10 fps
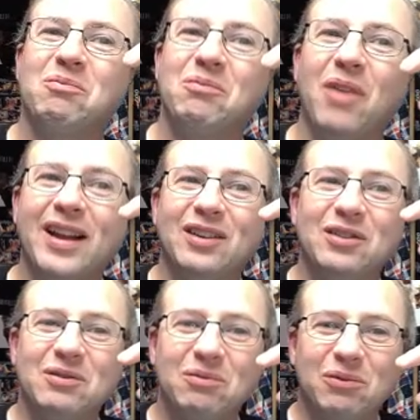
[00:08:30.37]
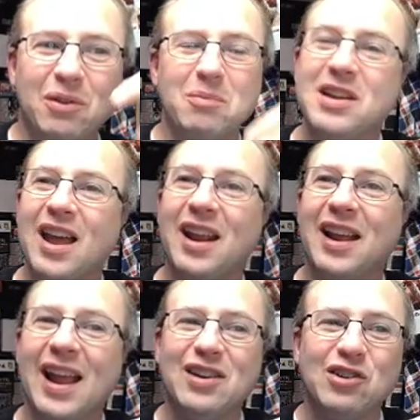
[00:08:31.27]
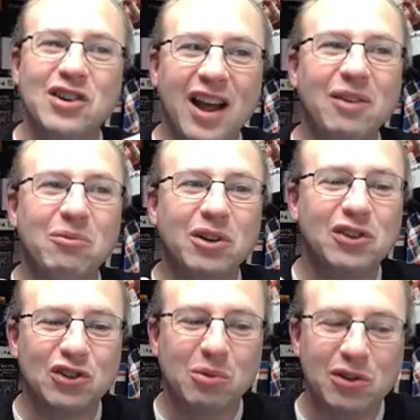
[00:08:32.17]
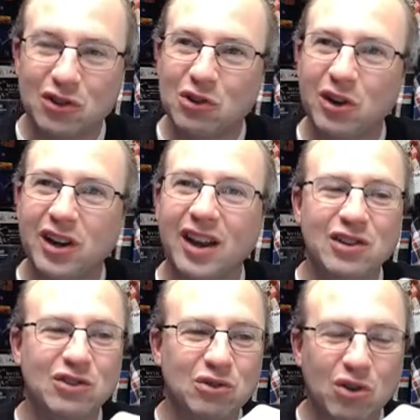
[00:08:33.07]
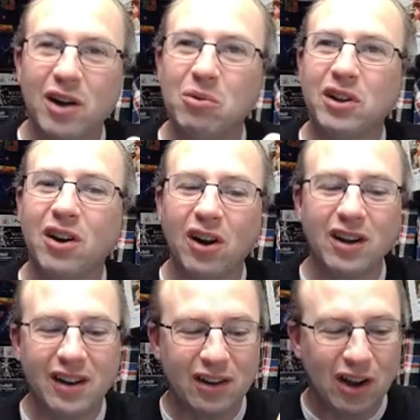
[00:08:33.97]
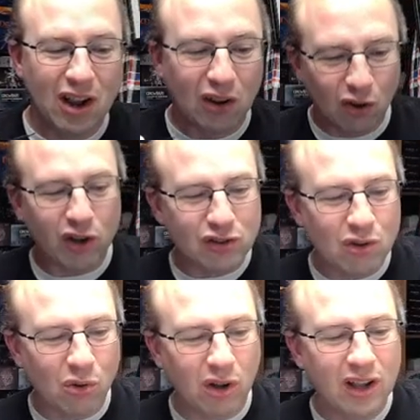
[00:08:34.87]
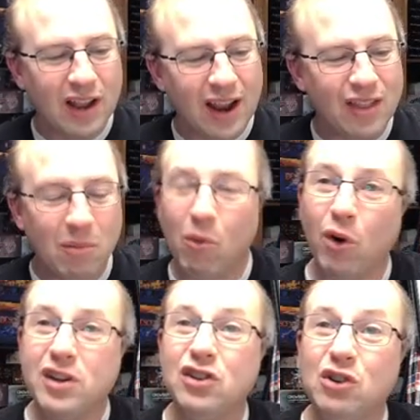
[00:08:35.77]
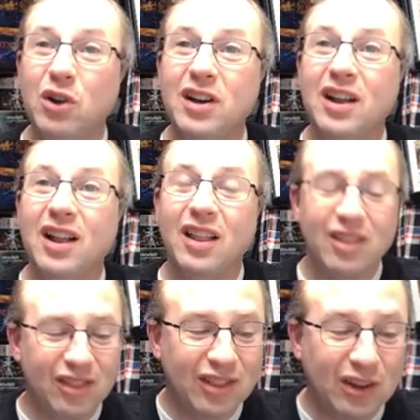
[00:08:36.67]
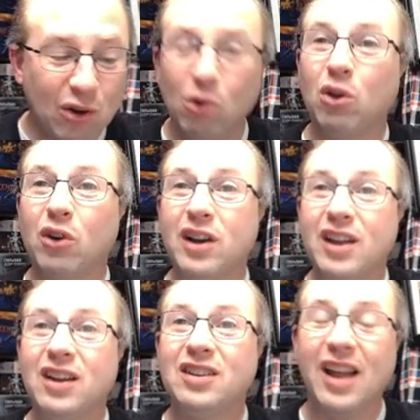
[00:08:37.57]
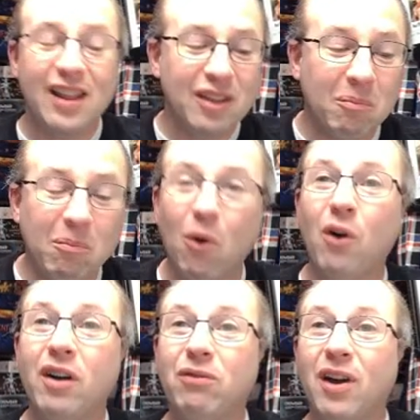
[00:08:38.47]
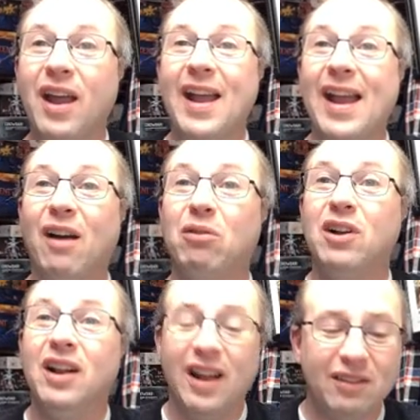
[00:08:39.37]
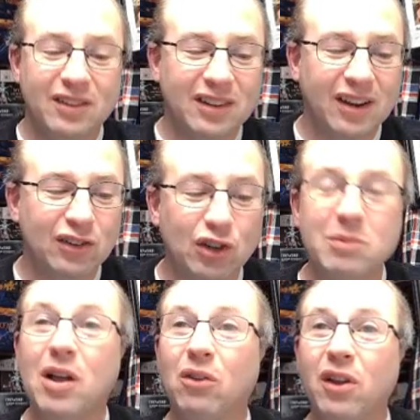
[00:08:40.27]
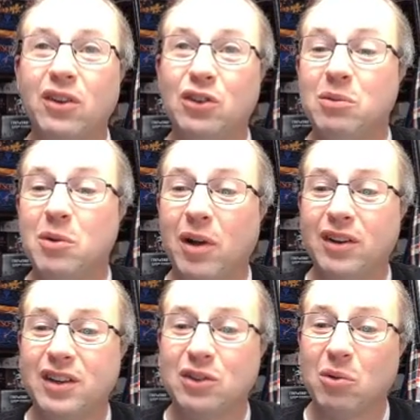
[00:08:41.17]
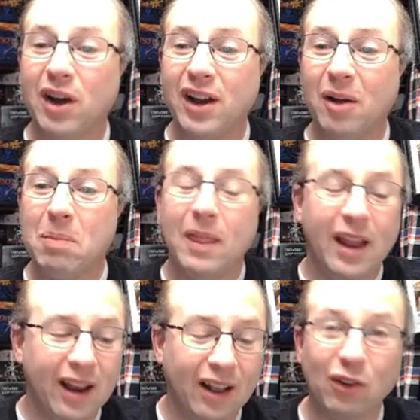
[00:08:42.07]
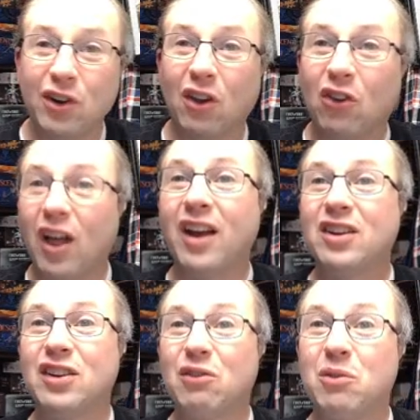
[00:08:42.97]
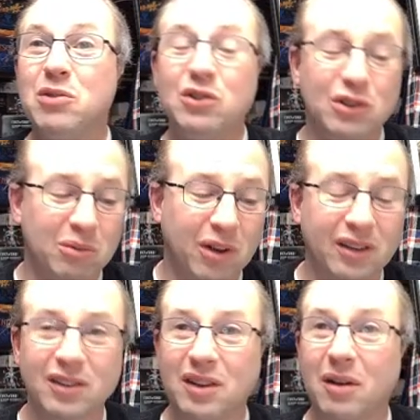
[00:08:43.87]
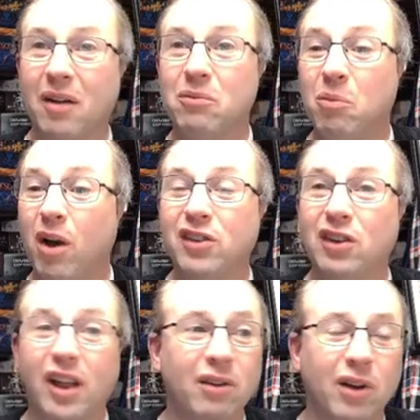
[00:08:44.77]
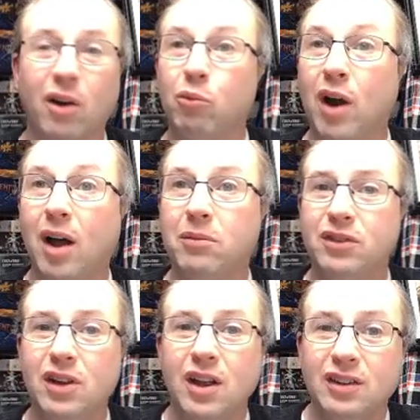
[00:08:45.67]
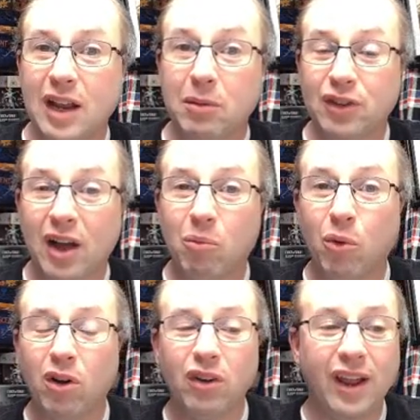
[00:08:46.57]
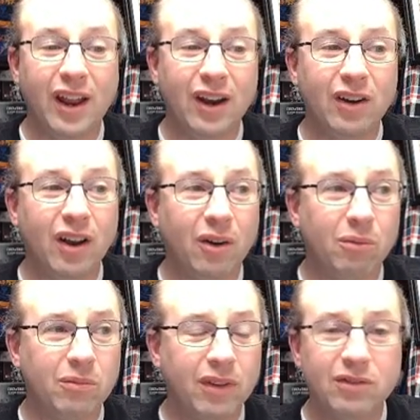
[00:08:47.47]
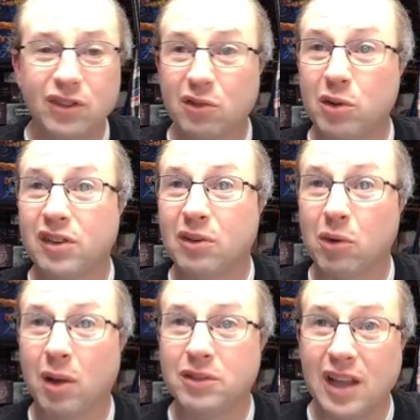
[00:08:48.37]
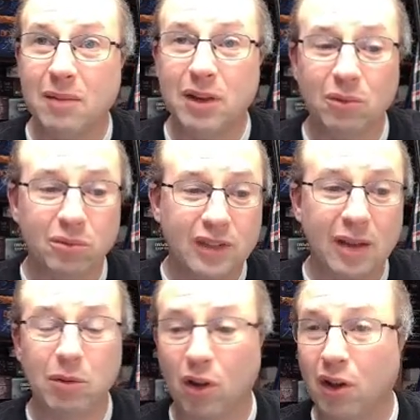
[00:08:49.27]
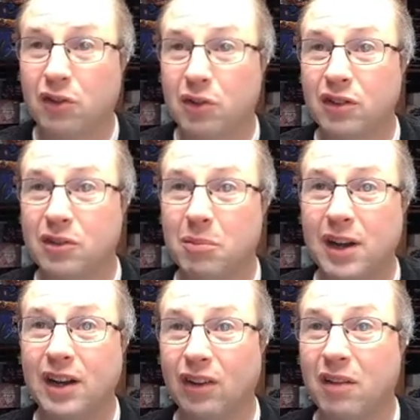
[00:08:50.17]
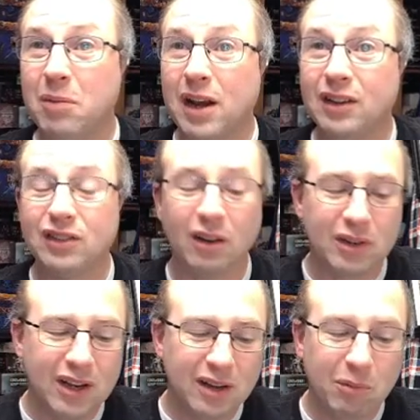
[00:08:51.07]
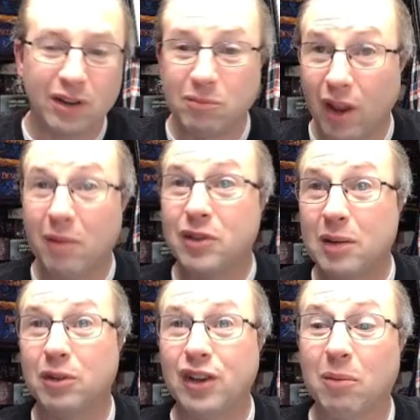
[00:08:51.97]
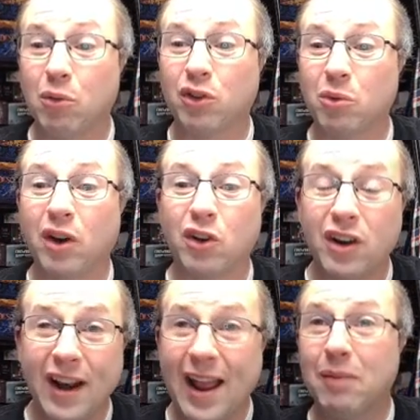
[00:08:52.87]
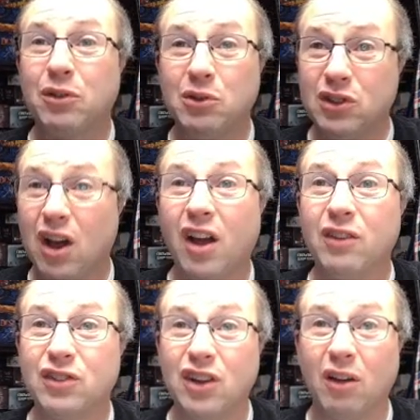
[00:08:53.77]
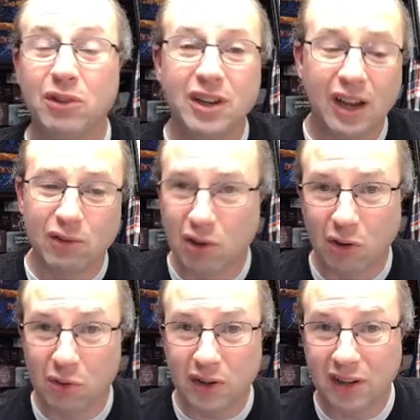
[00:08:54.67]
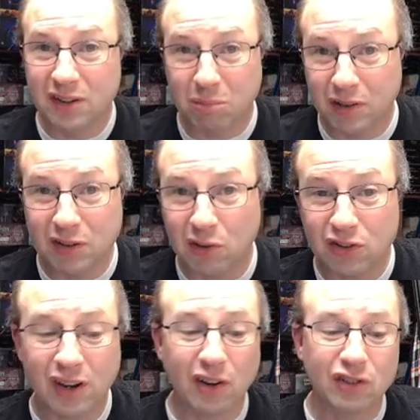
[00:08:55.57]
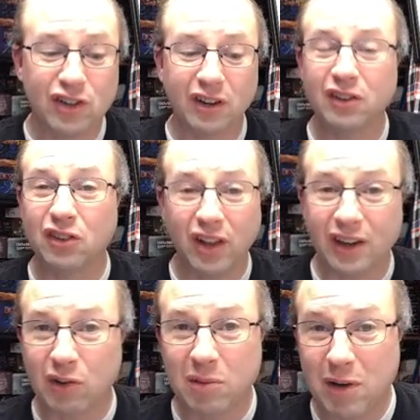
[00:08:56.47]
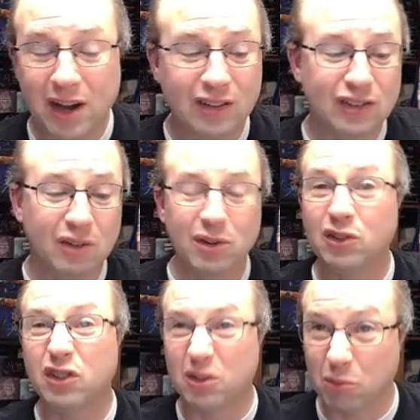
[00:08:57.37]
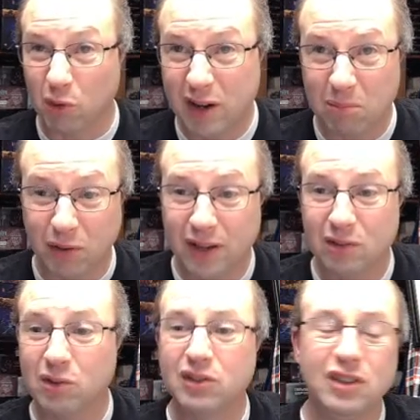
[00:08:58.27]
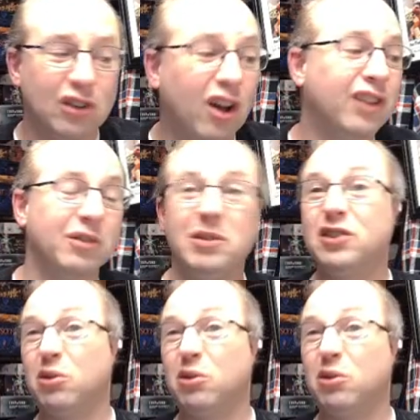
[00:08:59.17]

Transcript: like from the beginning and you're not really sure what you're doing and you try really hard and it looks cool and the more you do it the cooler it gets and the more fun I have. It's it took me a it took me a while to get to where I am, and I learned a lot of stuff from YouTube. Like st- I've watched a lot of uh, Rob's Tabletop World, and uh, just recently Rob's Gaming Table also does some painting, live painting stuff. But Rob's Tabletop World is where I learned an absolute ton of stuff. If you don't know who he is, please go check out his channel. He has a lot of great painting stuff. He also has some great playthroughs. He's awesome, and he's a